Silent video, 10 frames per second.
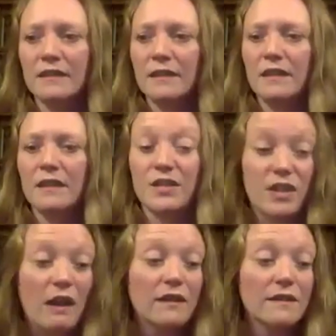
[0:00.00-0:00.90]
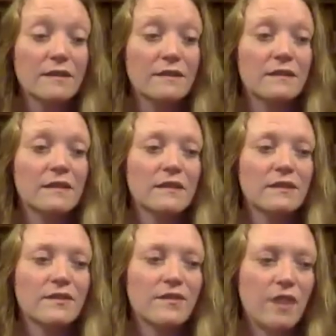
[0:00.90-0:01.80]
starts
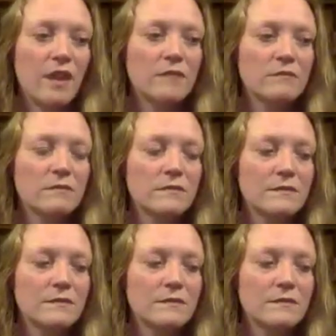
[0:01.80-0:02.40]
from